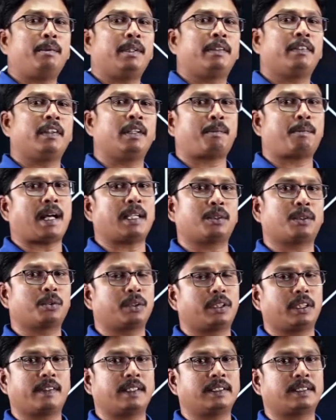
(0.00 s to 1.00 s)
between
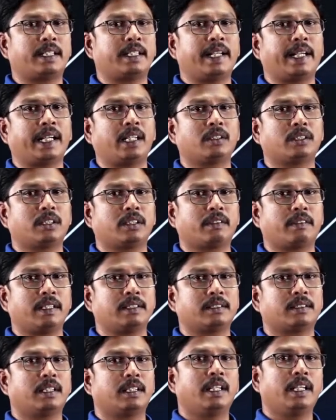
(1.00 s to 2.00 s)
positive sequence and negative
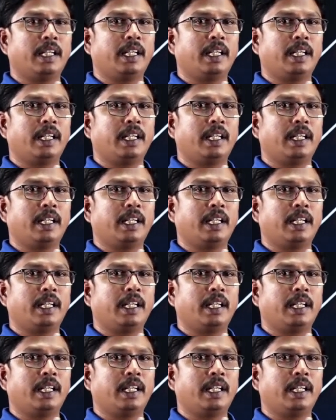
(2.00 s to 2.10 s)
sequence,